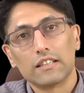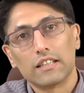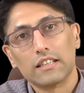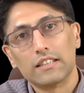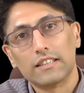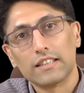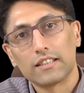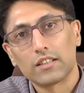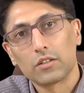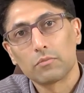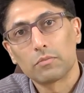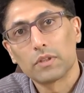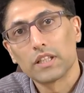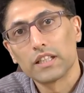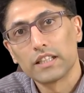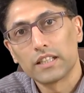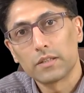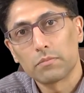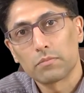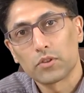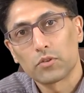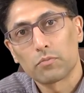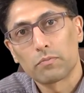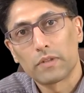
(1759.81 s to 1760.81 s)
The
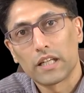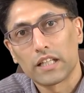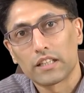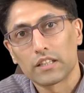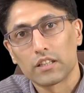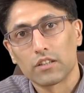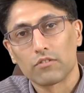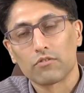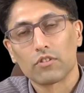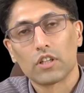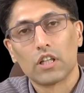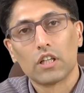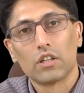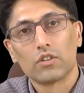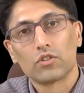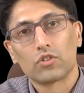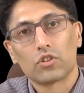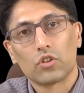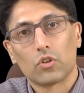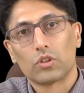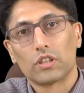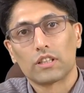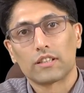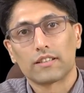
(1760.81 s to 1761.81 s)
disability perspective
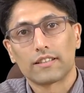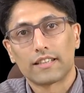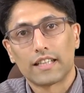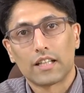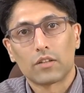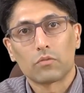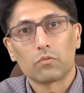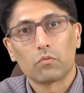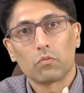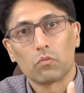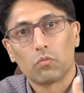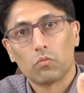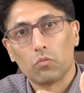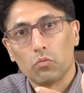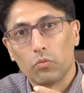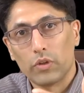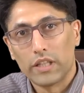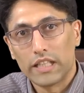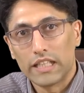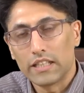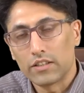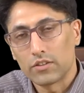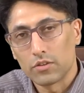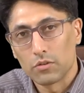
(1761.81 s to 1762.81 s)
showed us that
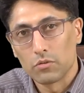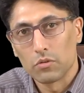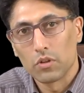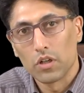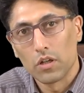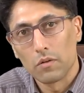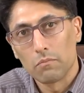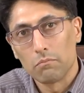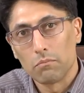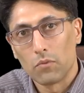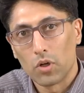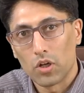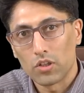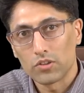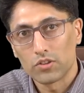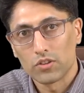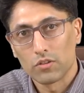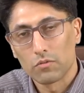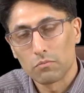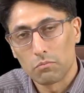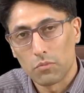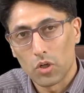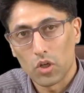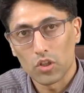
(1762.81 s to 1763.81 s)
we need to
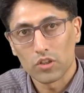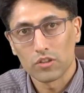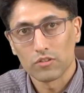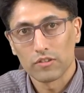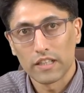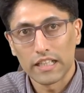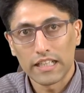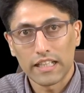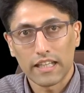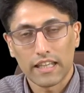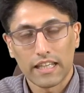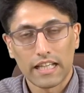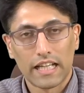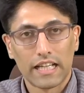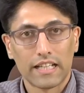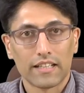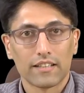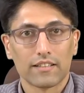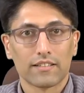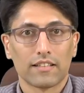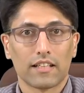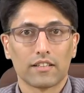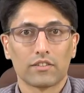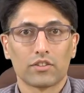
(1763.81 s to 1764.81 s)
mod moderate
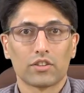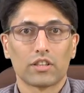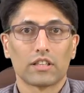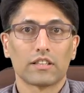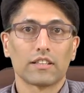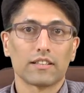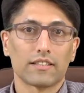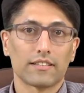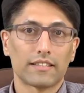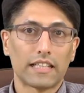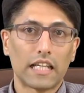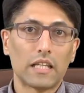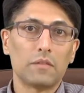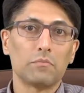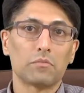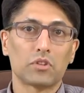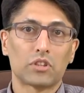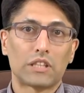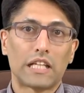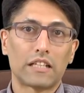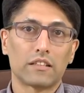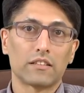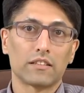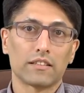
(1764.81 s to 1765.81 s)
that such that the same
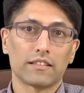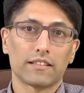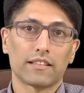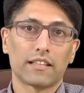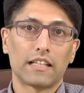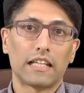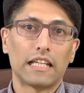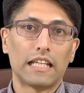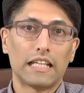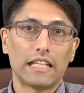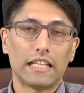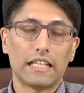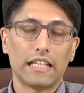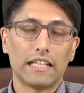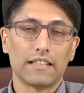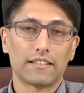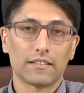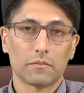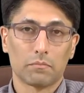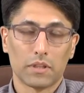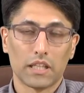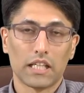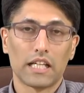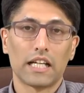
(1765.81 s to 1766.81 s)
standards
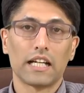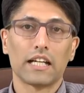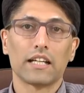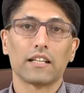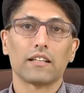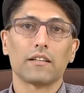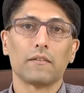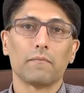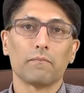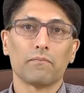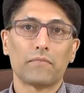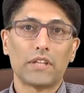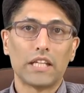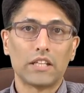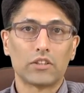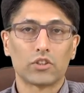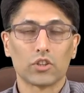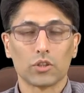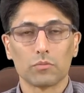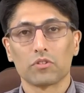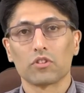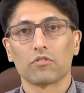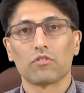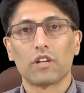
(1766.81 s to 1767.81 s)
is applied in
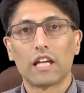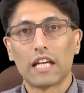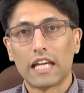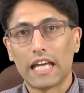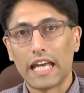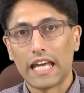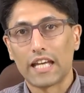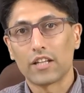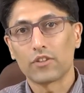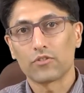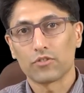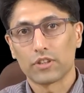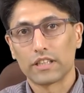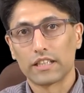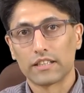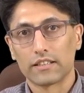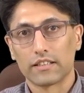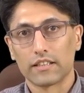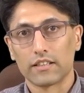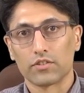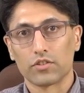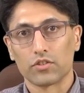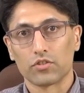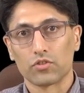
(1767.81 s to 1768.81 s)
terms of entry
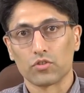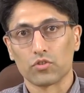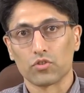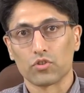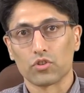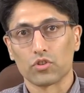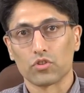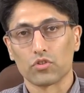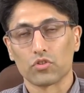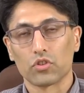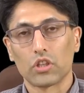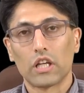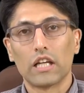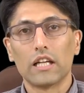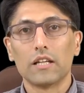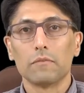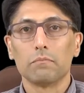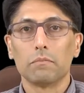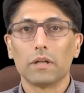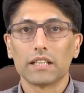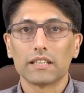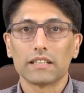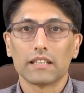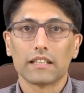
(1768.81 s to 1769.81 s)
into institutions.
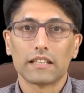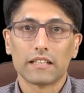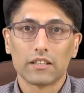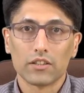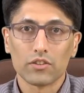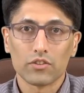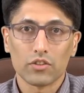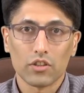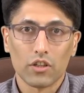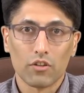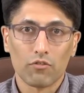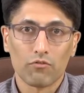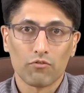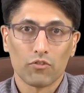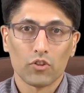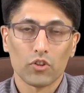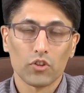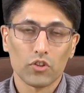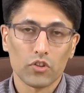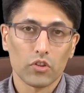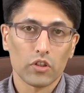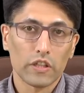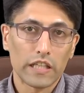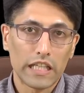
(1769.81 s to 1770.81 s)
But there's a
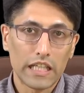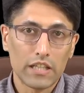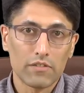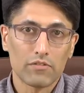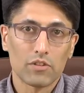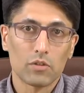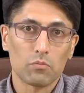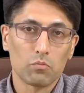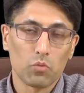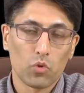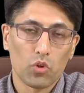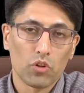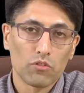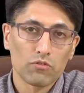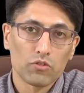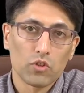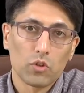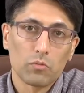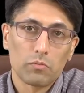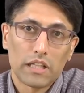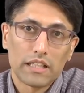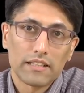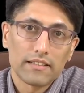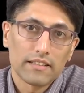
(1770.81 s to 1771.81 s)
further, even more
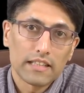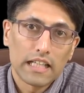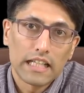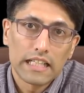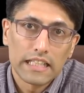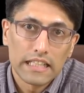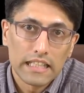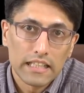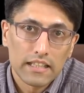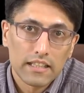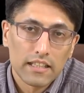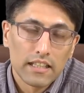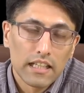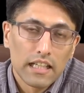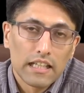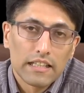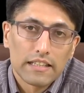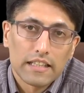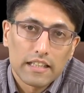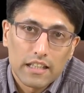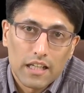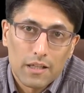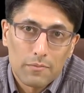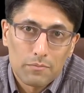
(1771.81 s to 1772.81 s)
robust idea
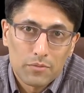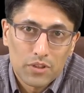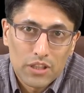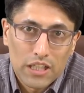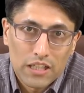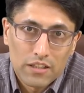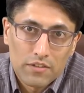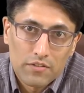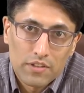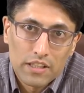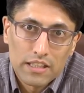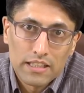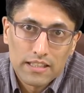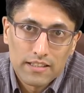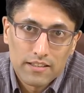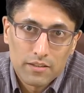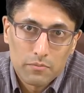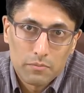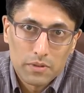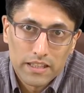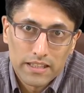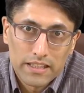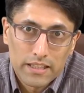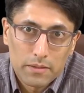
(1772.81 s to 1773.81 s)
that comes out of the
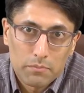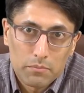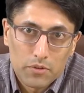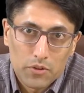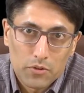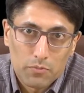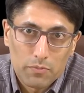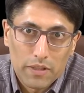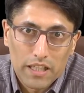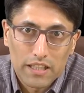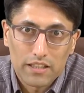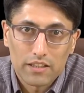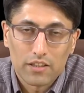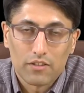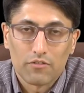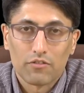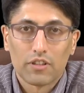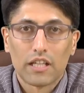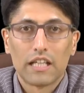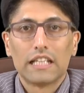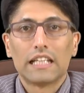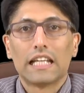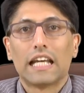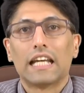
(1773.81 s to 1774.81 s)
disability
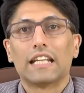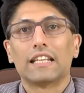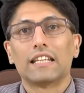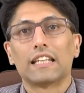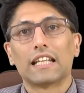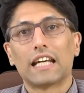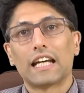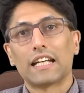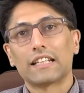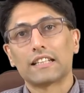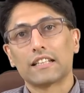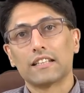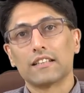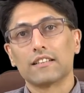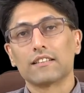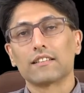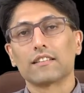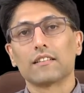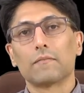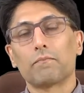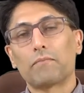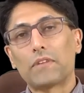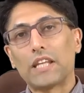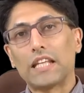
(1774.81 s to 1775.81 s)
perspective, and that
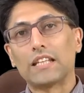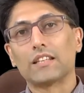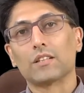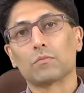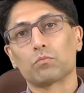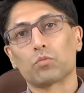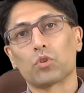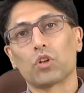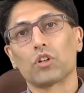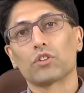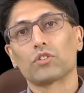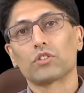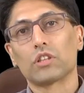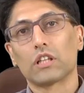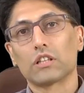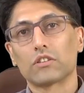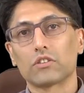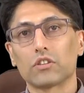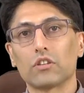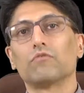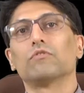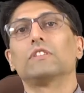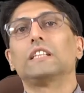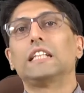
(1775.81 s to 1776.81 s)
is in the
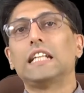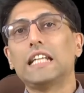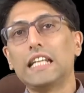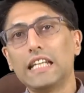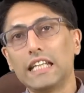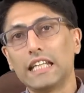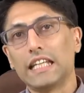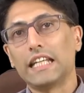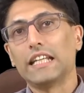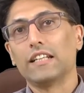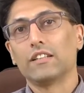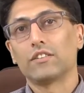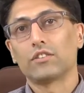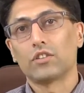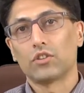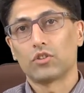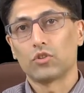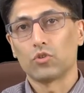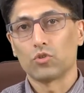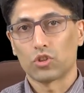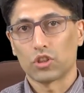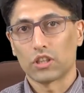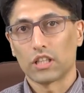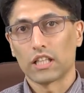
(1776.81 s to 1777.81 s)
process of
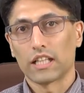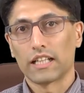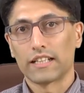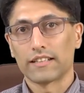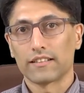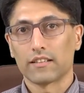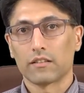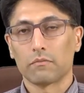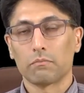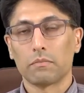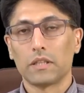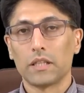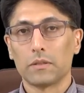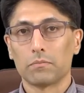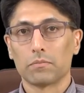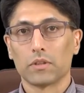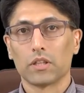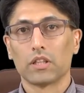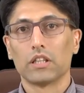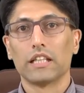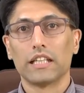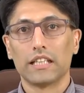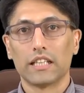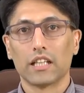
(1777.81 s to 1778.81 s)
deinstitutionalizing
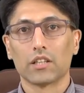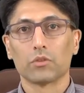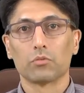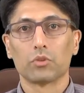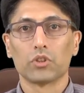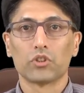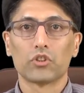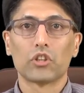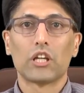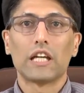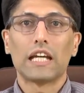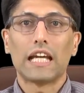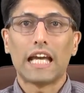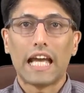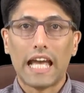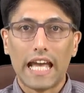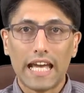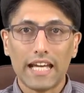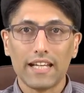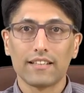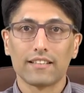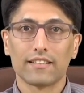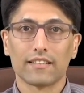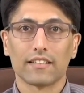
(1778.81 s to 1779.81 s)
people, in other words,
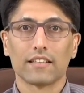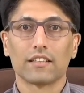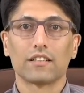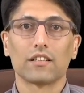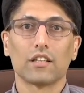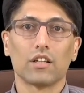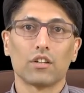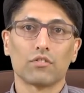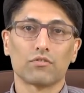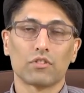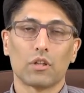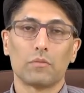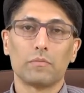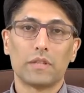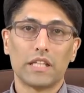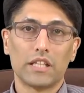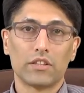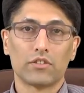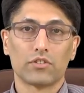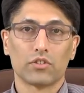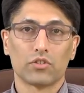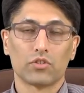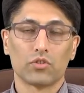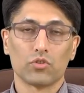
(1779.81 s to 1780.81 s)
exit from
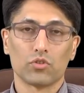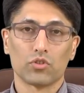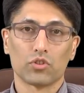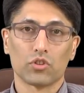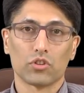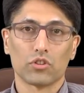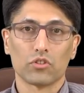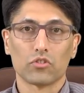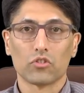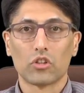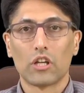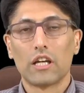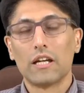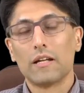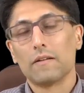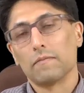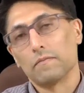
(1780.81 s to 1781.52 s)
institutions.